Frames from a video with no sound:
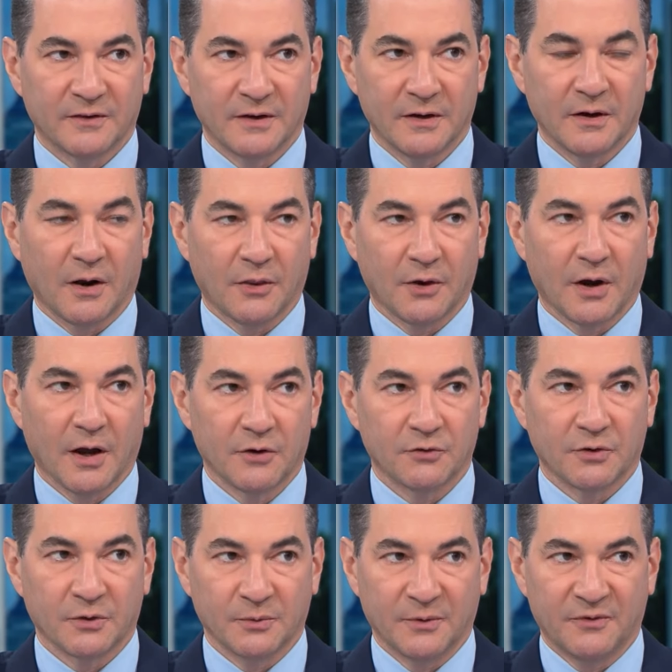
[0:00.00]
and in other
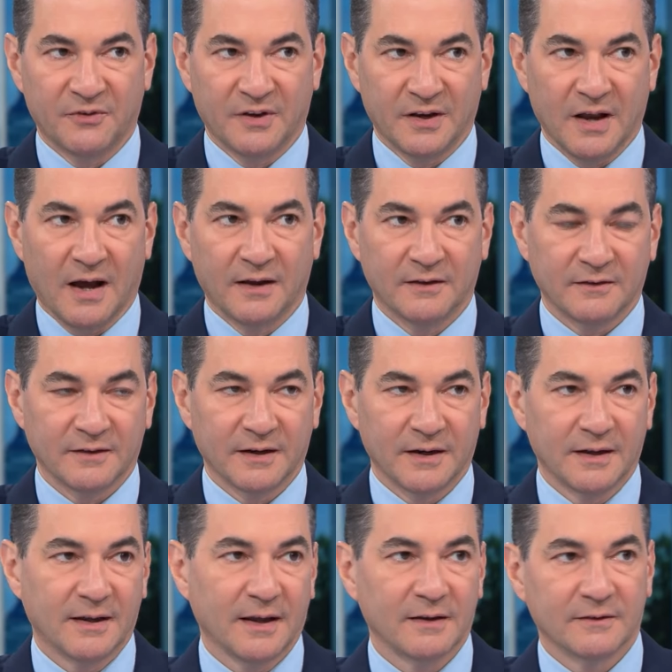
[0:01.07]
countries. We've seen
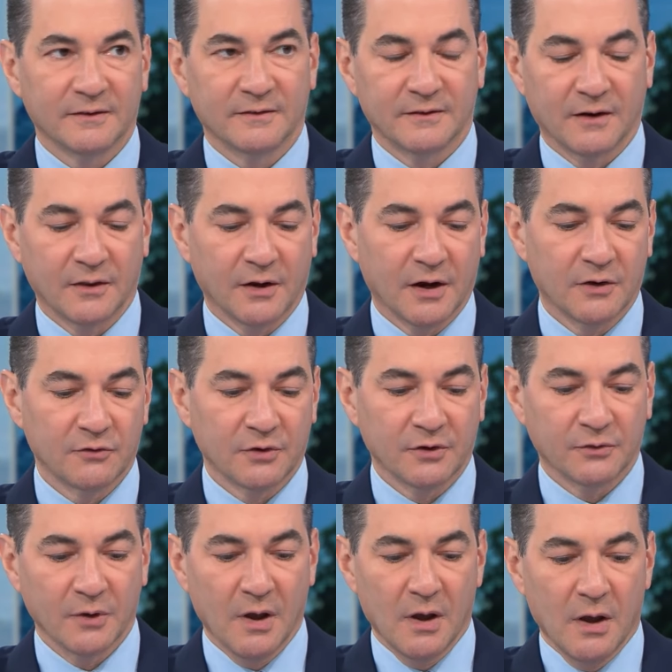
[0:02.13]
isolated cases in other countries.